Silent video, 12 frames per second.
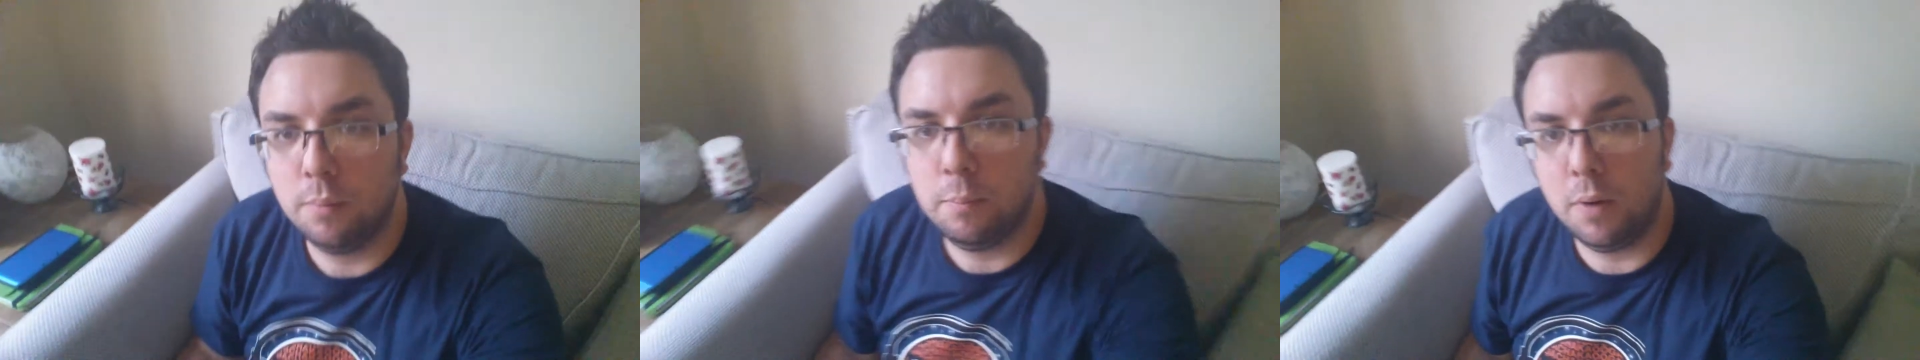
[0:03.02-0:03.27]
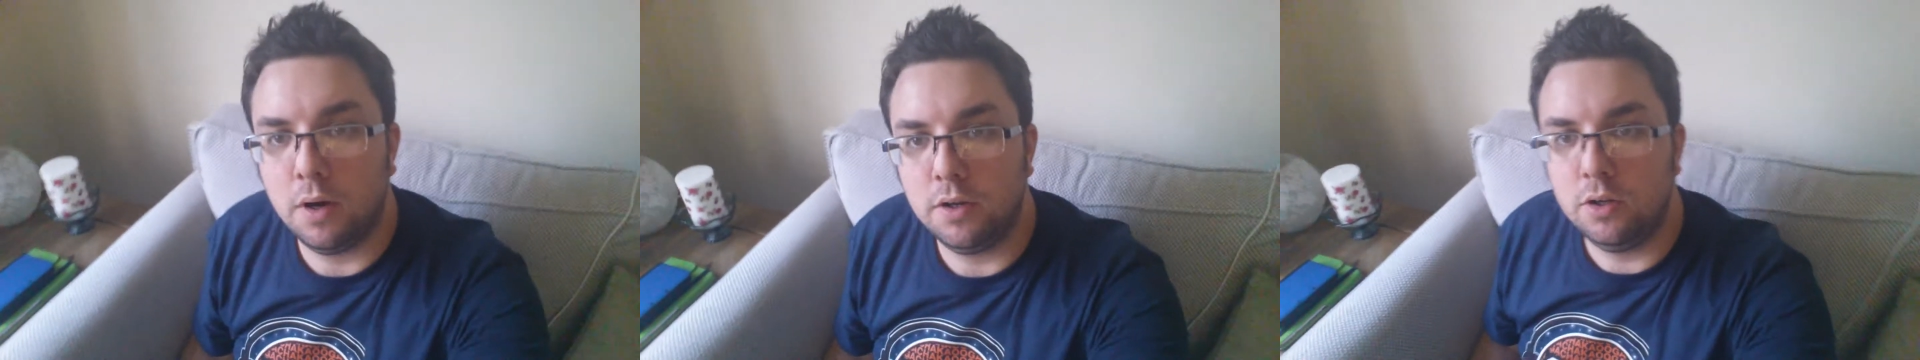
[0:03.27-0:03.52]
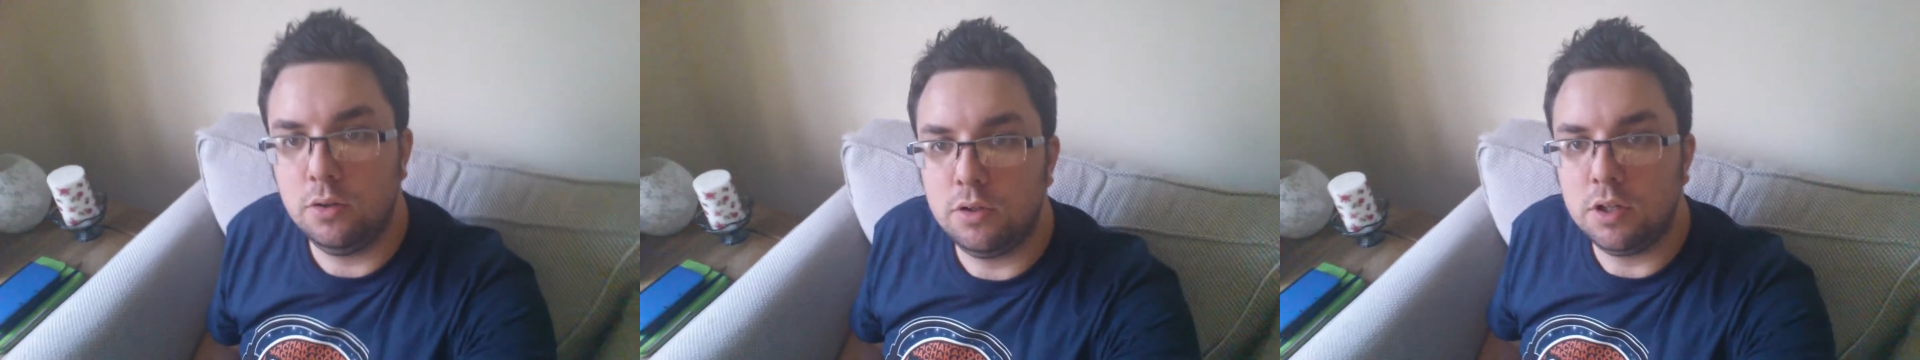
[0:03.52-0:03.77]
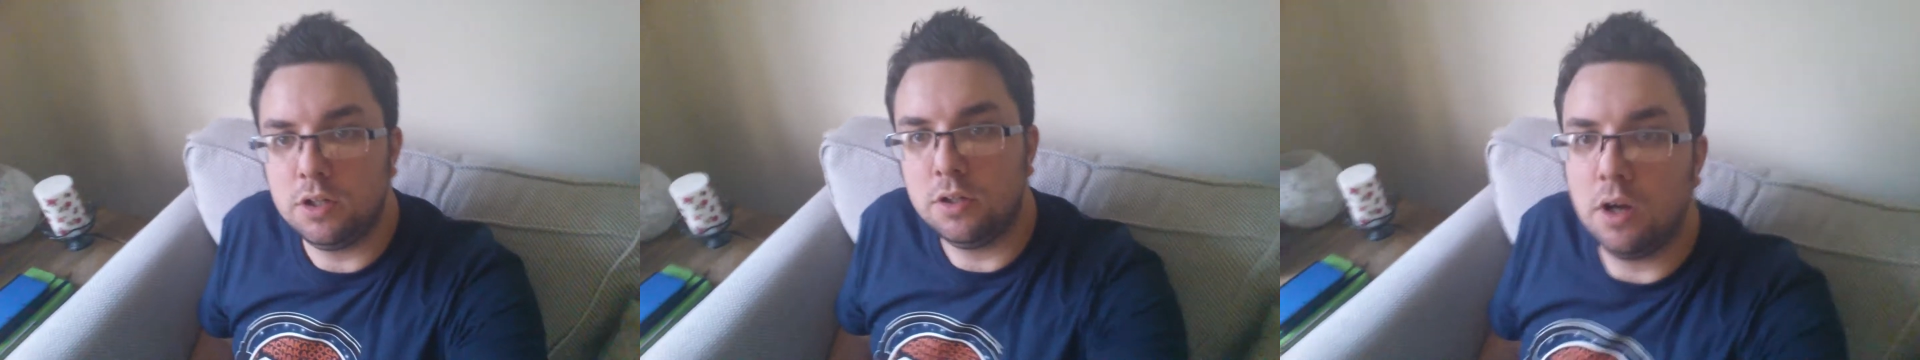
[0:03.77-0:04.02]
My new
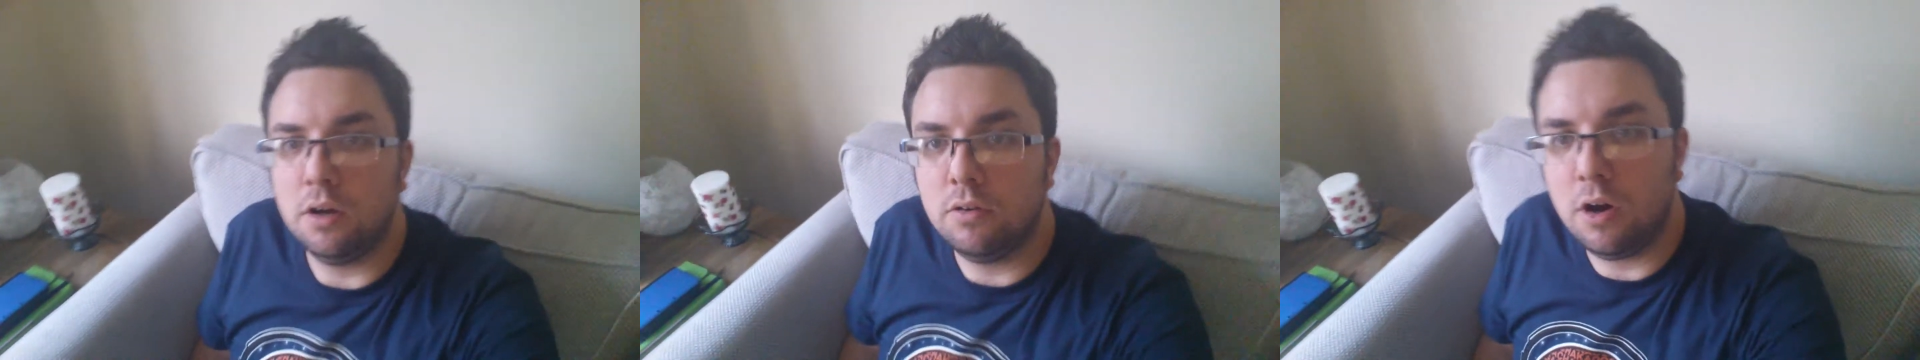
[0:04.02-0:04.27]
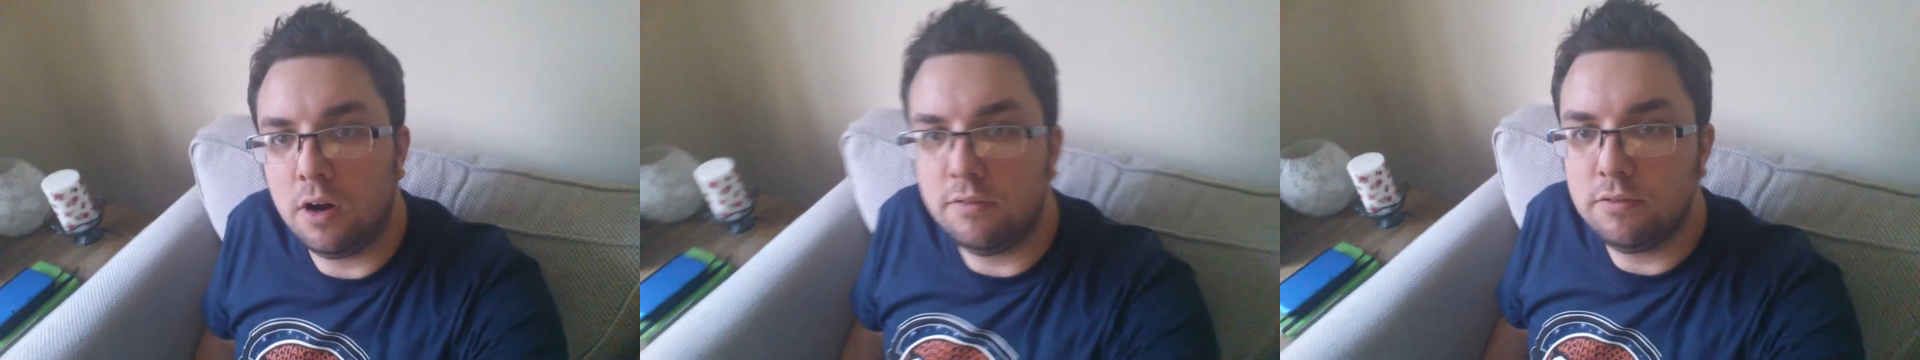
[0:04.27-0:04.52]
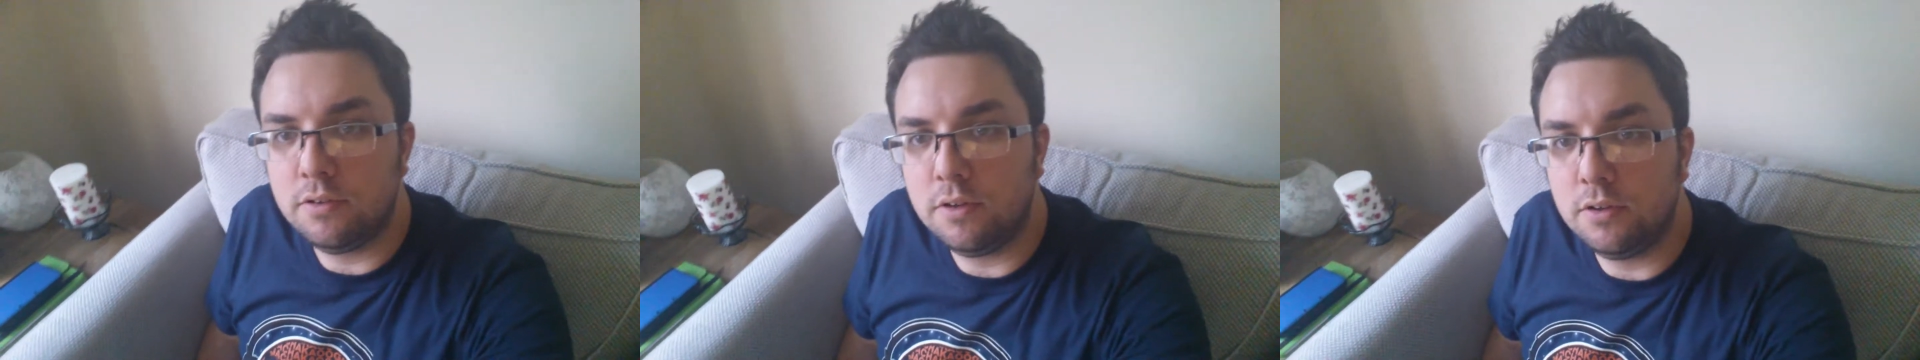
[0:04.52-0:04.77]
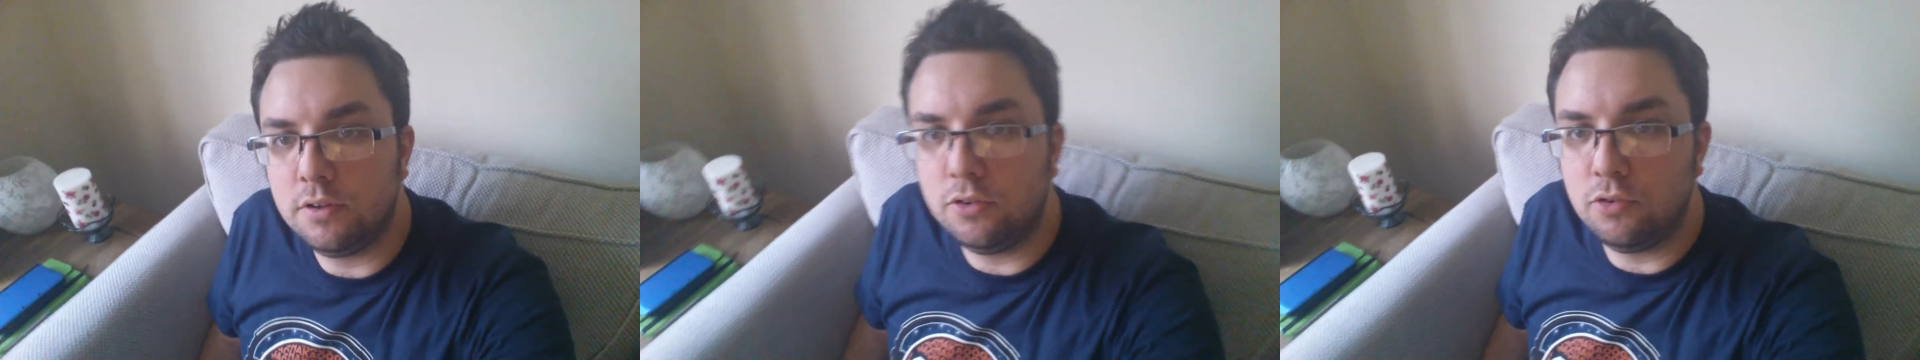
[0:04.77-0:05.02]
t-shirt arrived.
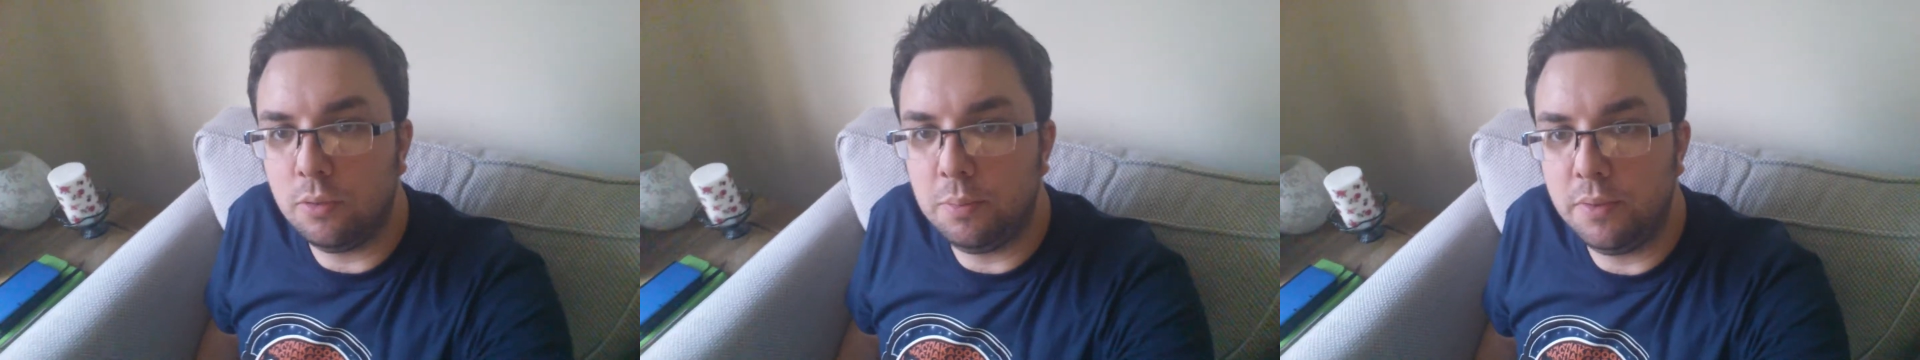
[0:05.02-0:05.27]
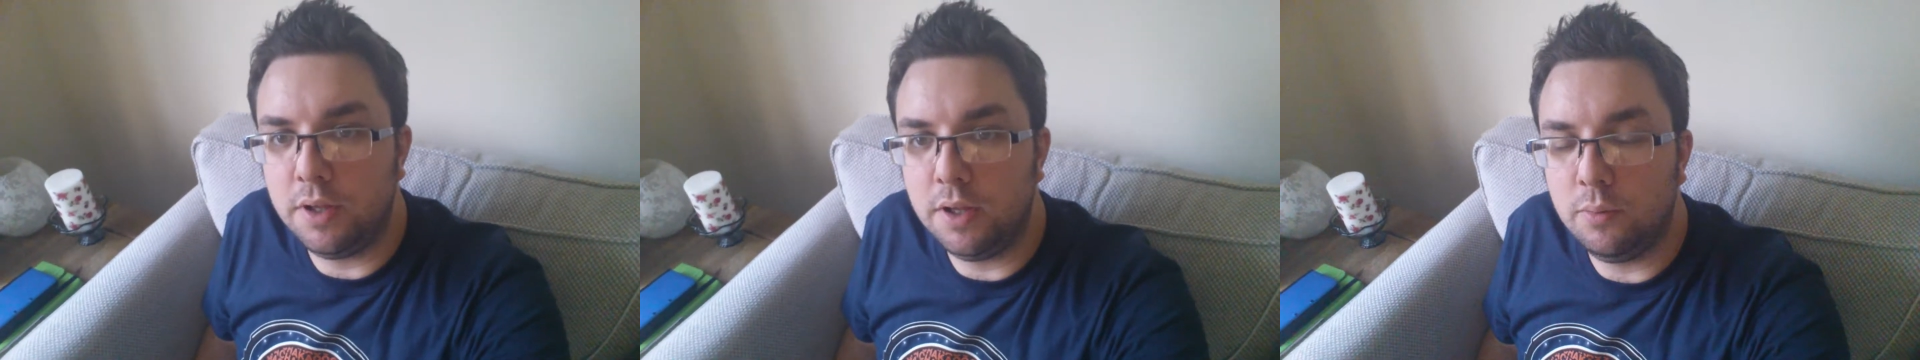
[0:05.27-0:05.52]
This is from the